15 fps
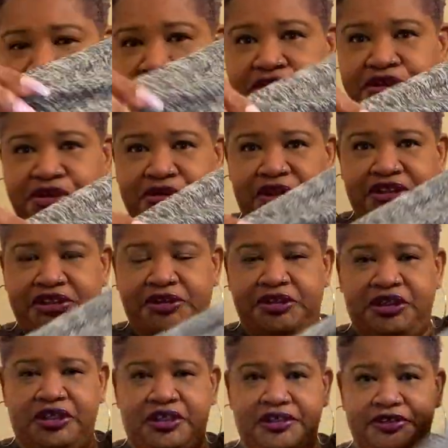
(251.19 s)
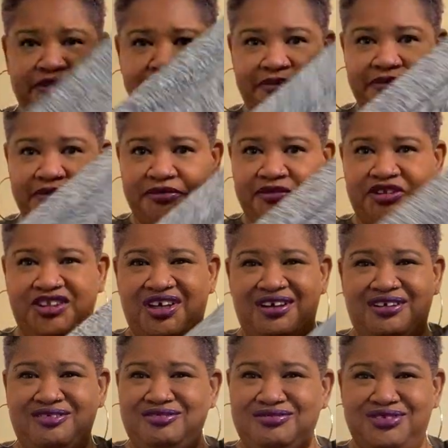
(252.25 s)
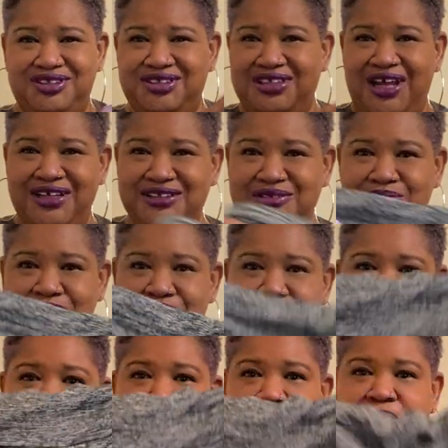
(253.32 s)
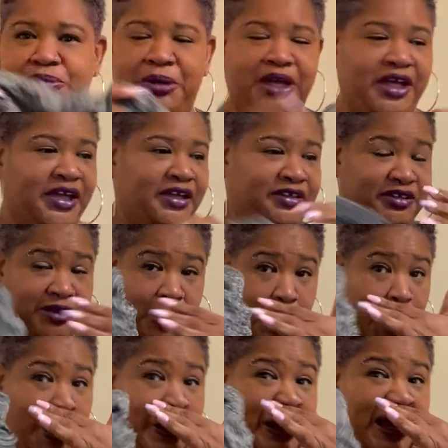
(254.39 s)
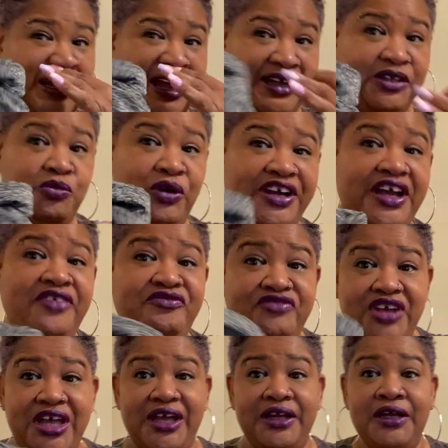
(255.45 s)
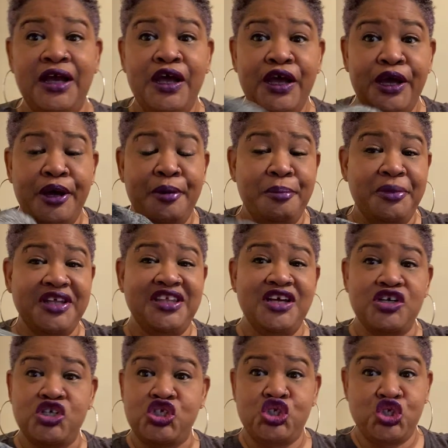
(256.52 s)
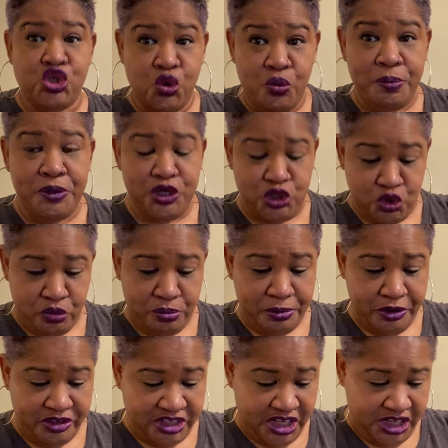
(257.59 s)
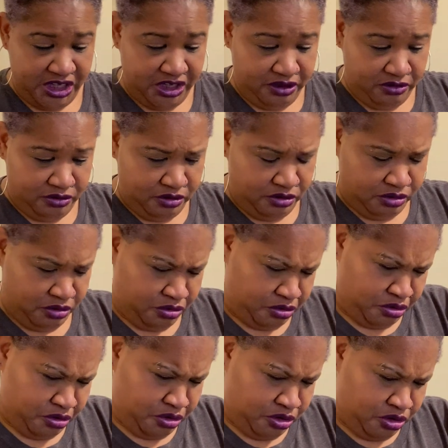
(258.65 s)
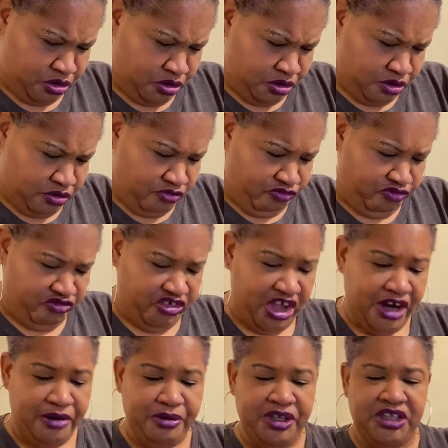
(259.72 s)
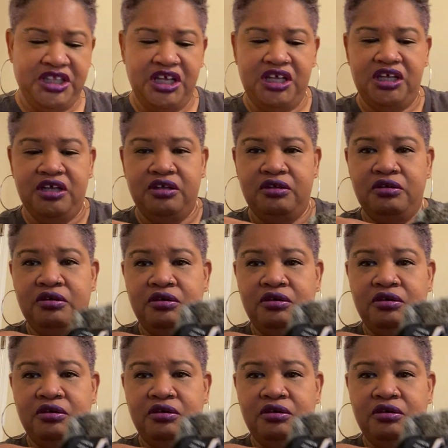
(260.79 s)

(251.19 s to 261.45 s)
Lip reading: stretch, you know, just like some little stretch pants. And I like the way they fit, but they're super duper thin. Very thin.